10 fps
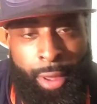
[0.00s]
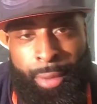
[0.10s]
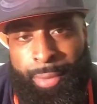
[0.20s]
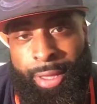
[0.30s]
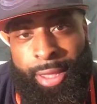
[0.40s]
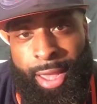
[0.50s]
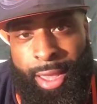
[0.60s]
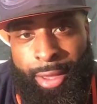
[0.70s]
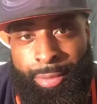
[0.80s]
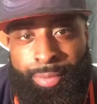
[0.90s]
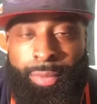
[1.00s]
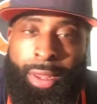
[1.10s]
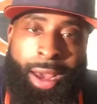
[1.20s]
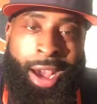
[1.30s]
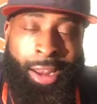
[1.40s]
But then
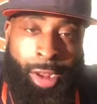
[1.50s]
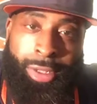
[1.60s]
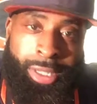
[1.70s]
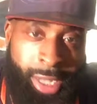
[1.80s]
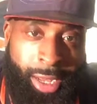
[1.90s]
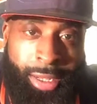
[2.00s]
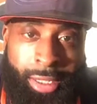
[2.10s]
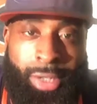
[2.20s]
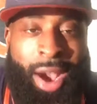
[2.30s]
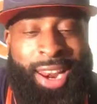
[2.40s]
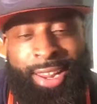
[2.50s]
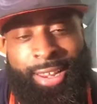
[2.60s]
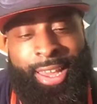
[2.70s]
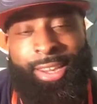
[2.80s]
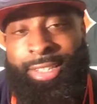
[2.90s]
I lost the tickets, so I
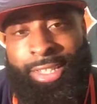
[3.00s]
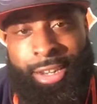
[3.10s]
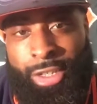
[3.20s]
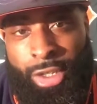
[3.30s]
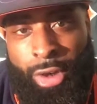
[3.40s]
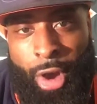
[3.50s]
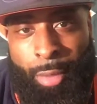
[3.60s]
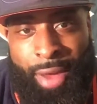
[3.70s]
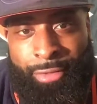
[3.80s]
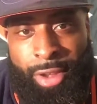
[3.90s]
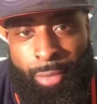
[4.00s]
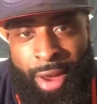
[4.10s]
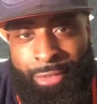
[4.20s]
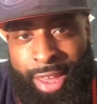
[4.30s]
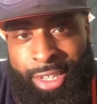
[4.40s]
didn't get a signature on
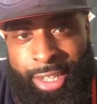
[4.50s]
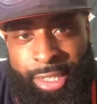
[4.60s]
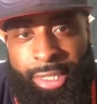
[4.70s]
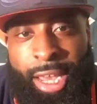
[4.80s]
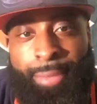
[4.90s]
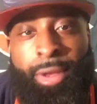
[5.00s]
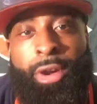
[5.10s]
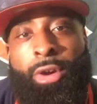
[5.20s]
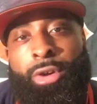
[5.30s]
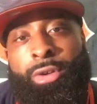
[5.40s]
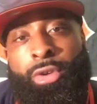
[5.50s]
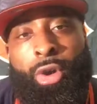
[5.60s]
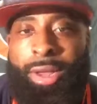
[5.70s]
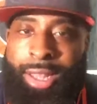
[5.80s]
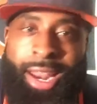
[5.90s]
my VHS tape,
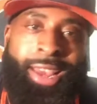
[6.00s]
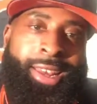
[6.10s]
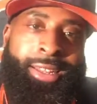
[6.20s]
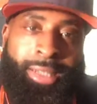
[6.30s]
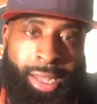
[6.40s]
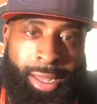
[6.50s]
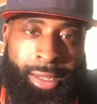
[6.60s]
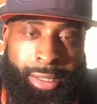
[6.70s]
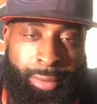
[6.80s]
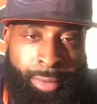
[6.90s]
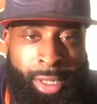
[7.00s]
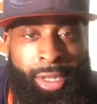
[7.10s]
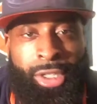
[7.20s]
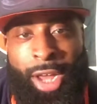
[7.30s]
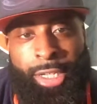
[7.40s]
nor did I get the tickets.
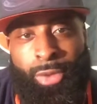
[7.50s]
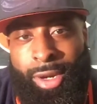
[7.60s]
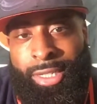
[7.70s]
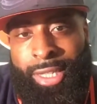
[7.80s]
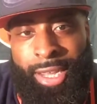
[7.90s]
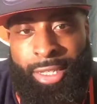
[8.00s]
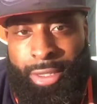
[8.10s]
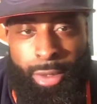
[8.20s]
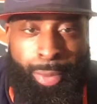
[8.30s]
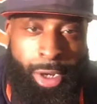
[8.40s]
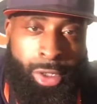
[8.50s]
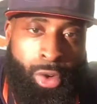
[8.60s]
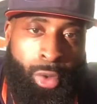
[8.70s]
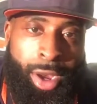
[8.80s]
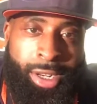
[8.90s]
So I just want to say to the person
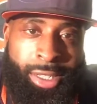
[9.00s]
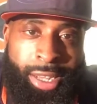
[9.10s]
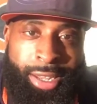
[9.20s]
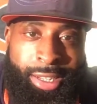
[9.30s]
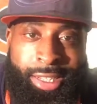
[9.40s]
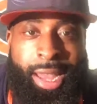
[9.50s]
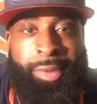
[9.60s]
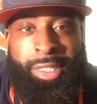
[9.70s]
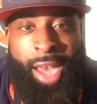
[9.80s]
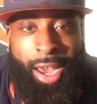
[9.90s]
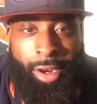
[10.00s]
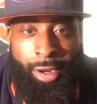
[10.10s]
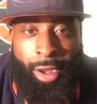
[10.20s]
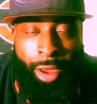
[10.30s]
who won the ticket, his name is Tyler.